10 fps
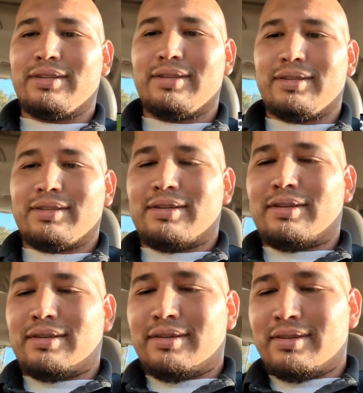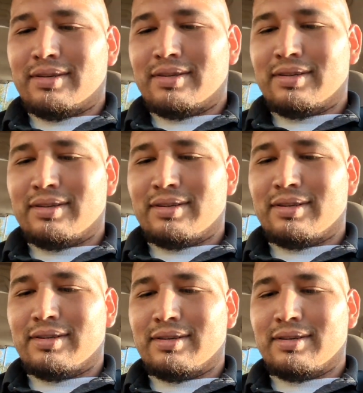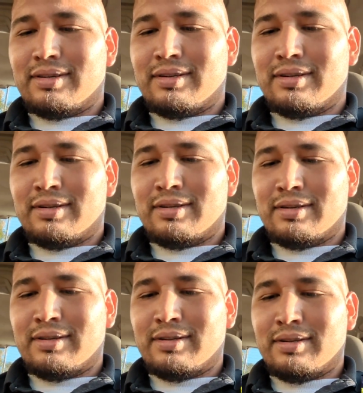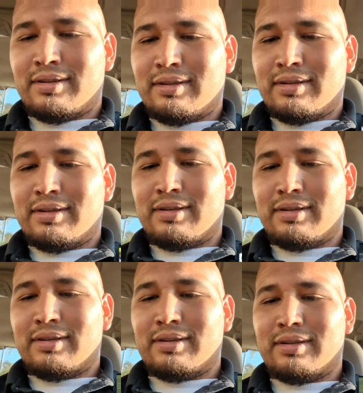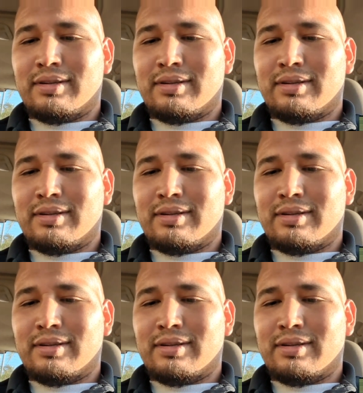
(no one is talking)